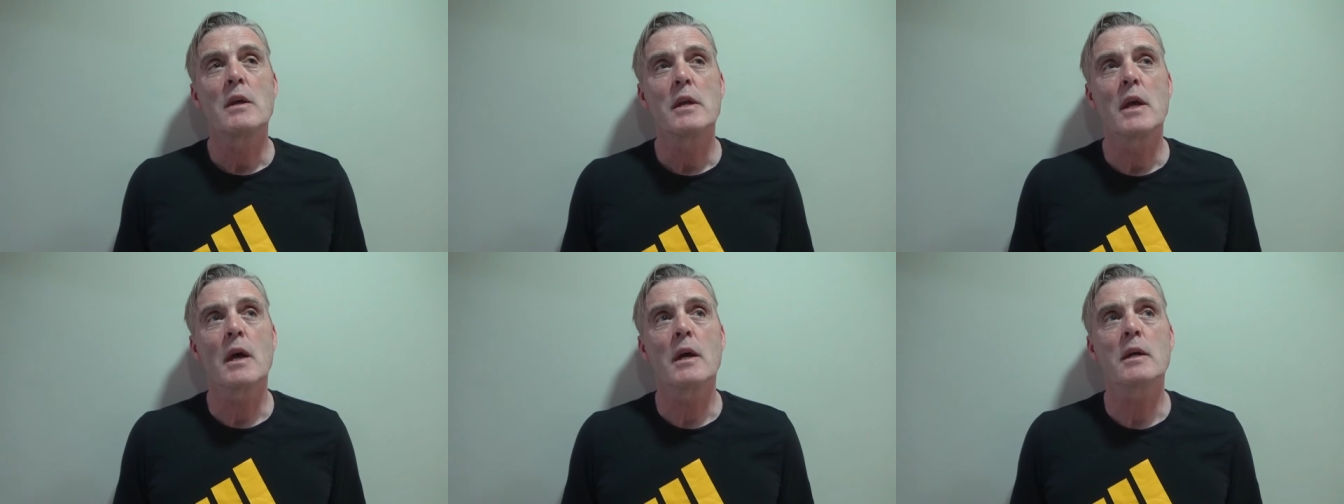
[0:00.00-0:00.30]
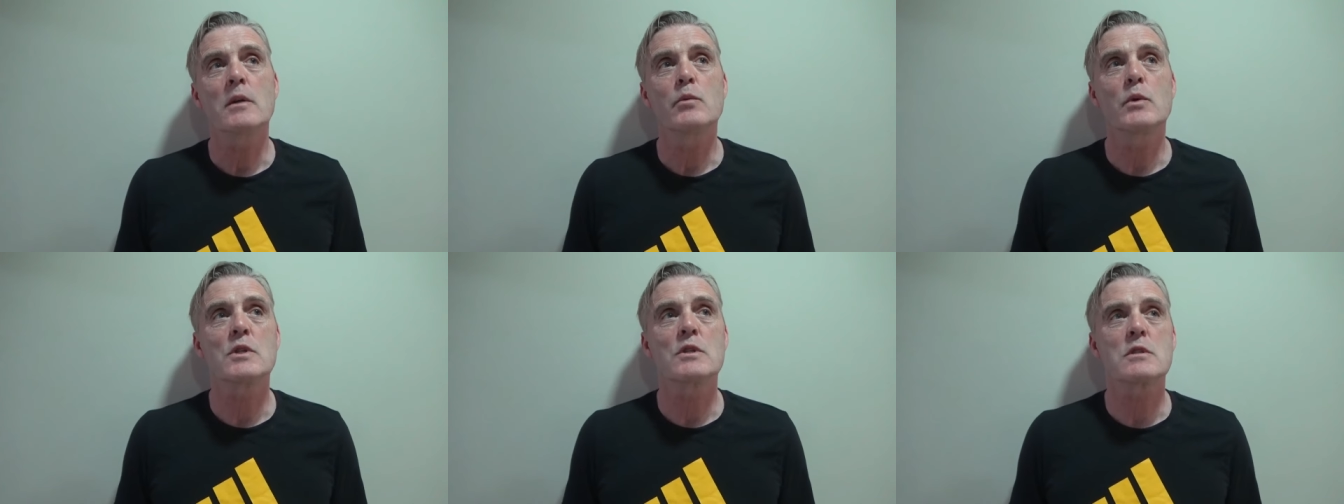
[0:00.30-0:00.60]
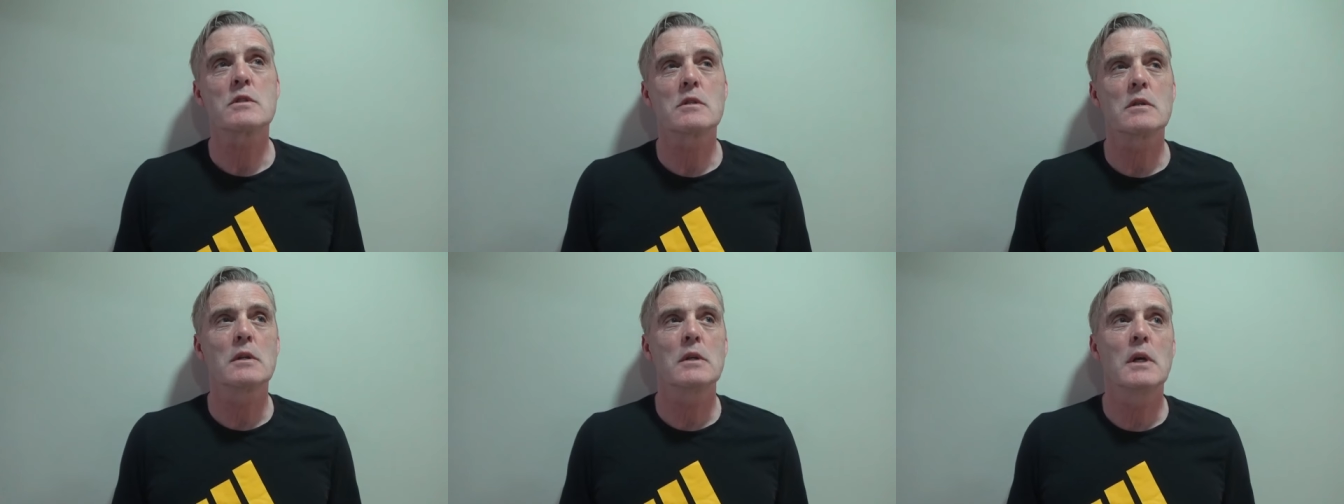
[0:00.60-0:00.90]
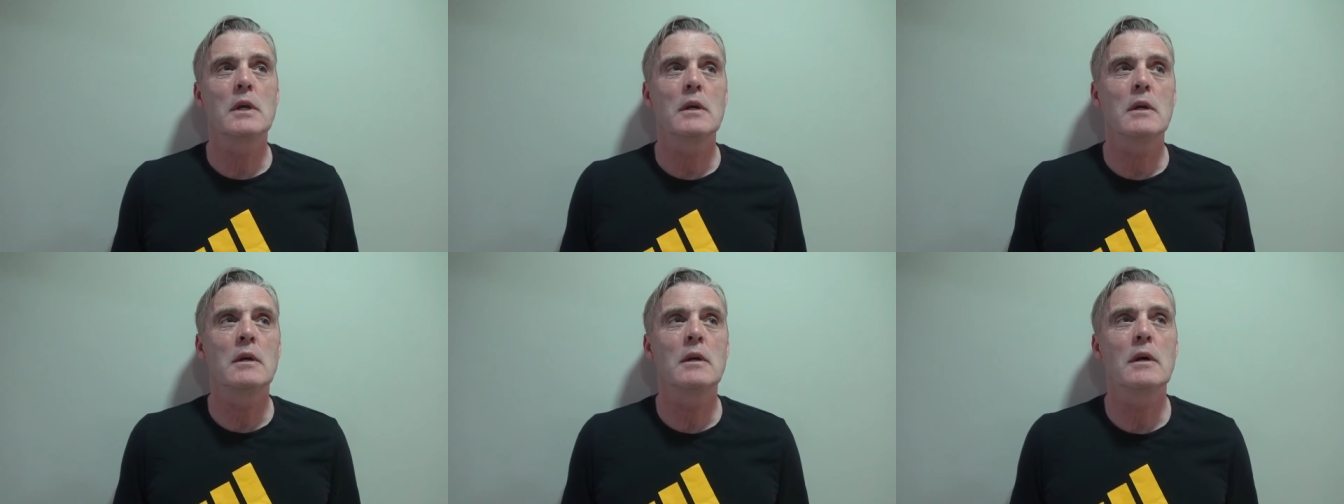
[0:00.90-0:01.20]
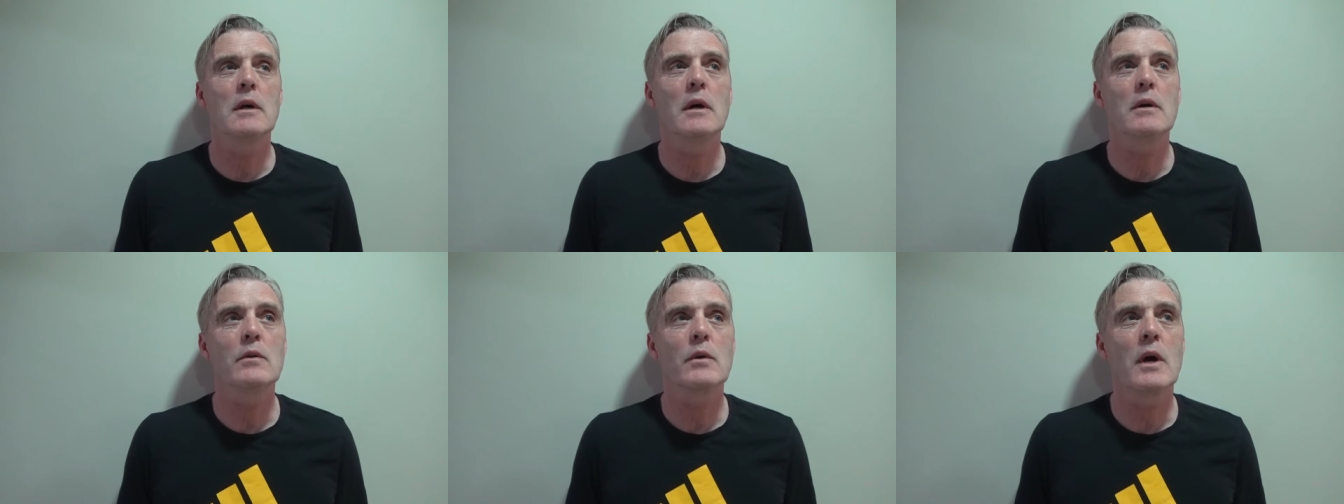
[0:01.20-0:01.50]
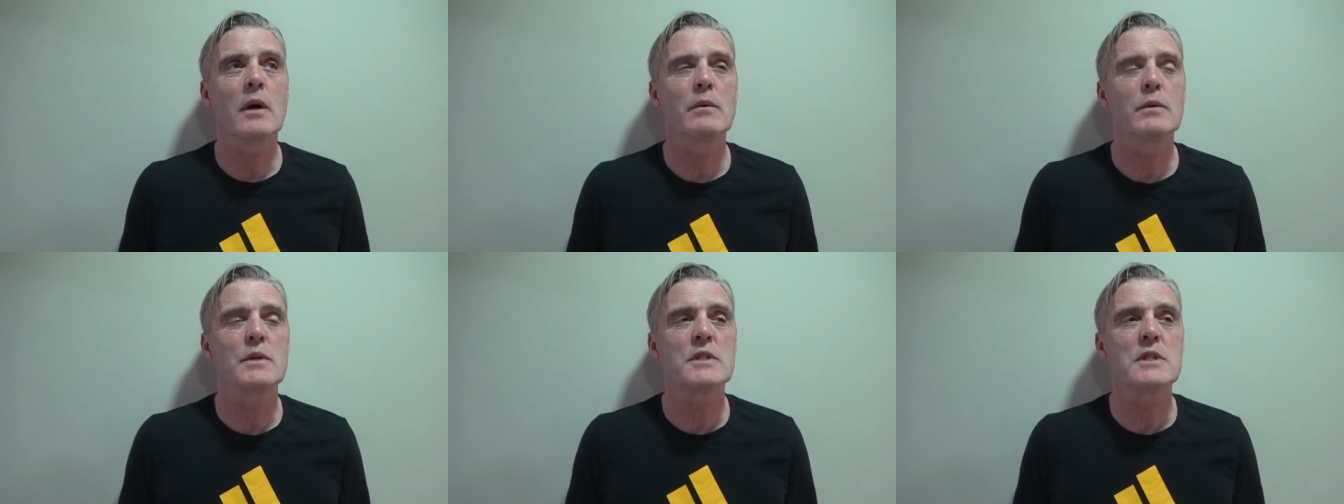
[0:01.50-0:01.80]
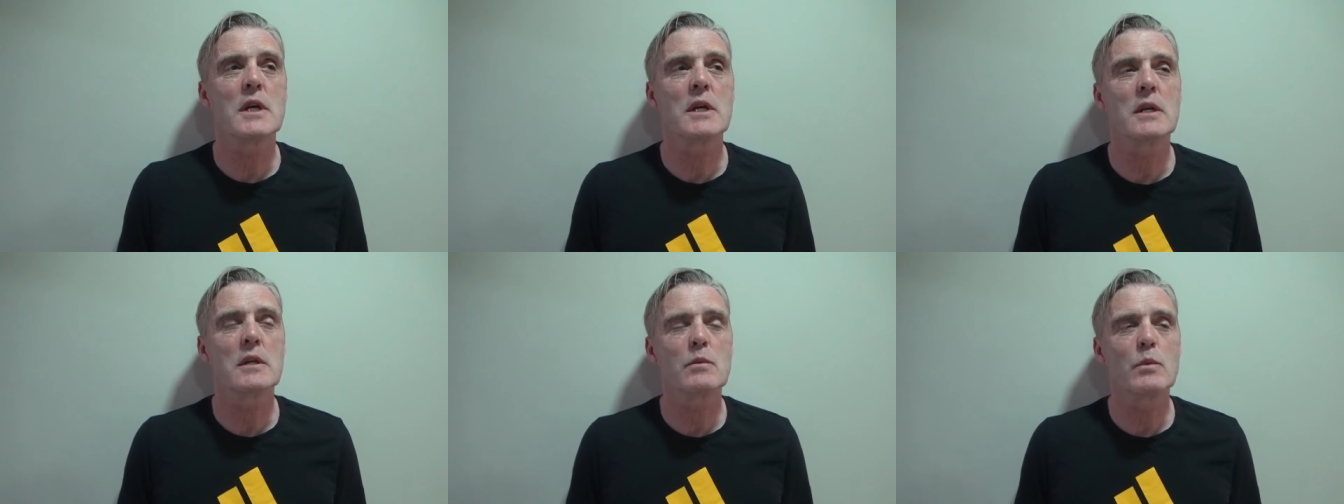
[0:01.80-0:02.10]
Yeah, it was, how, how you
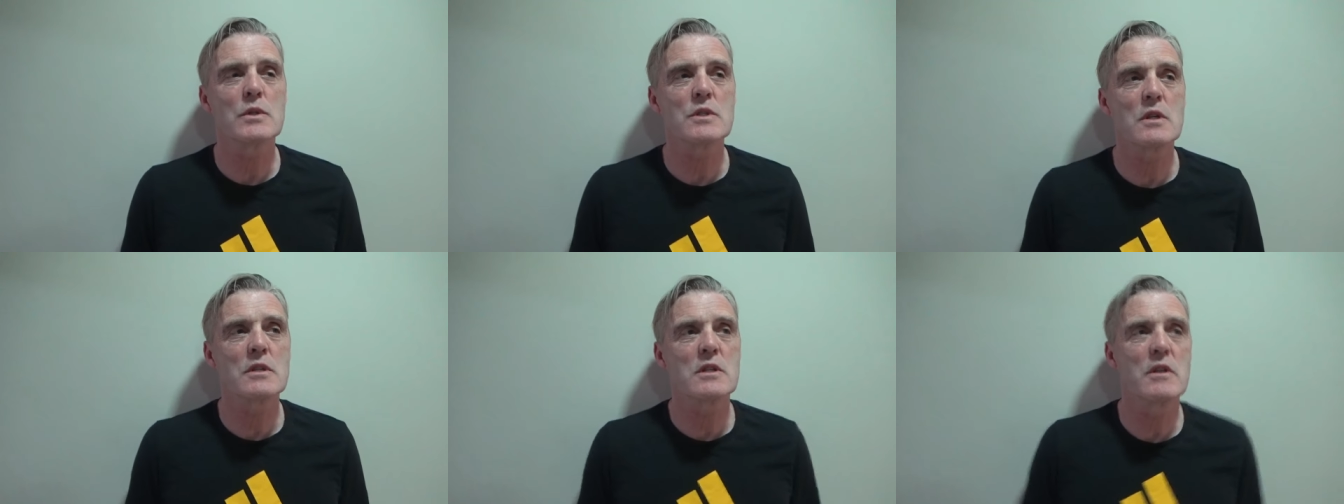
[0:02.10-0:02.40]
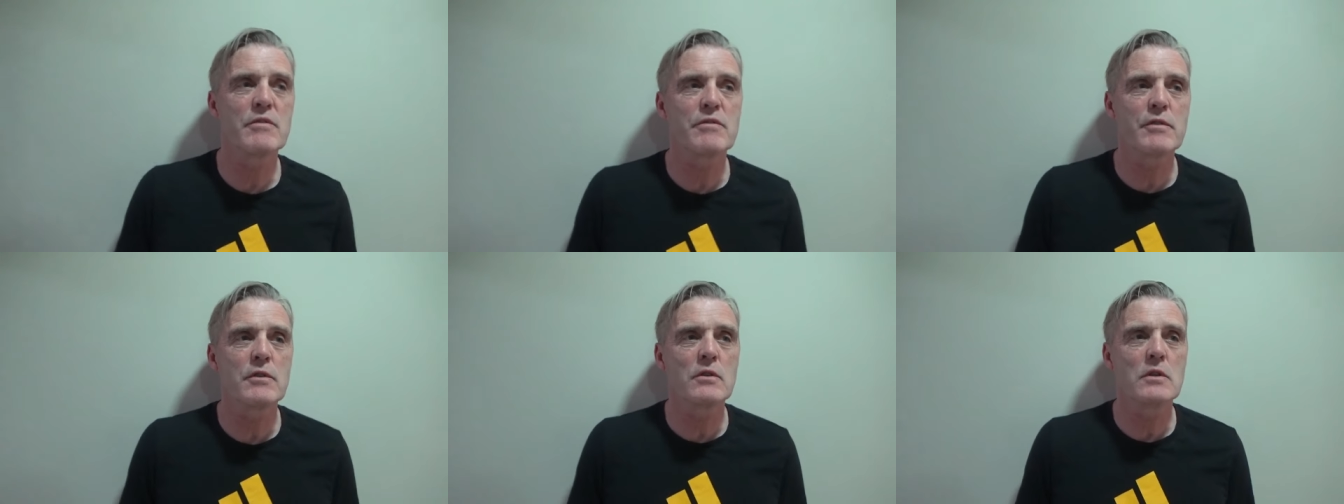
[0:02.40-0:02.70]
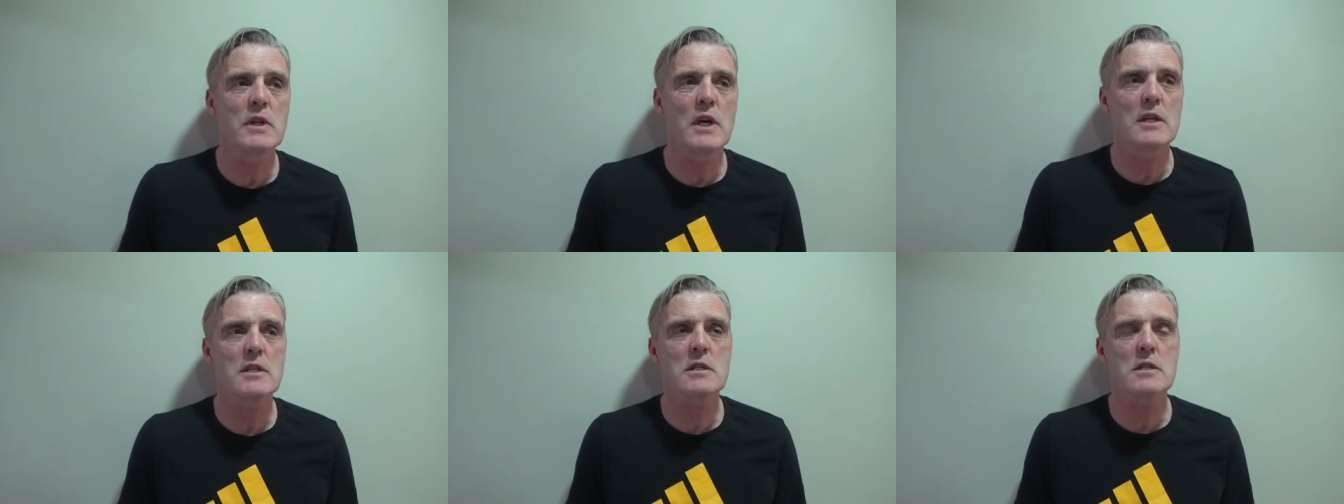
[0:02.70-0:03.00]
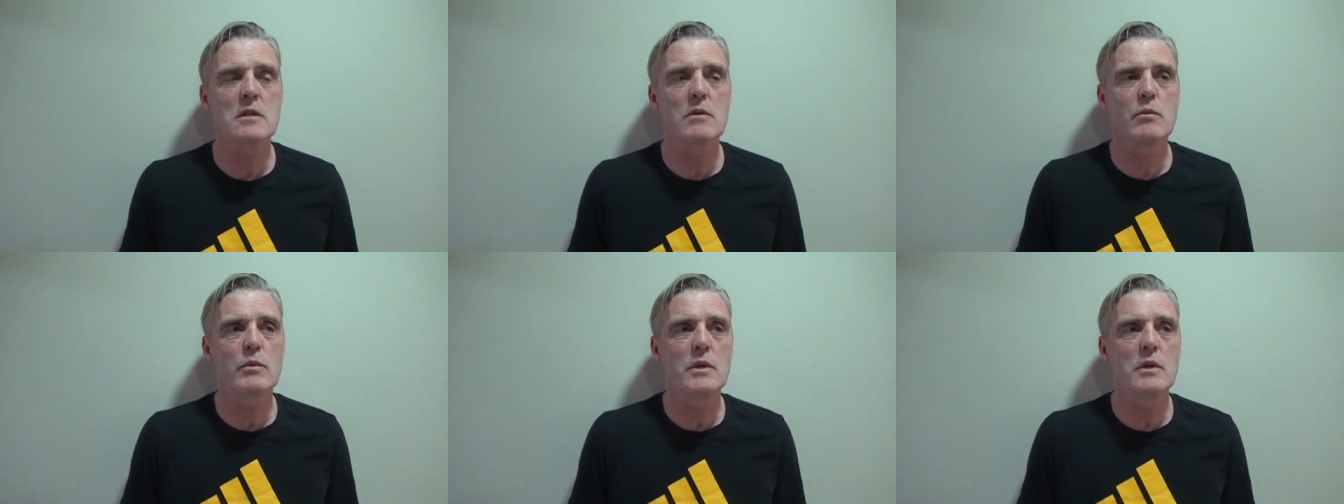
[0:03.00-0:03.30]
say, it was a different task.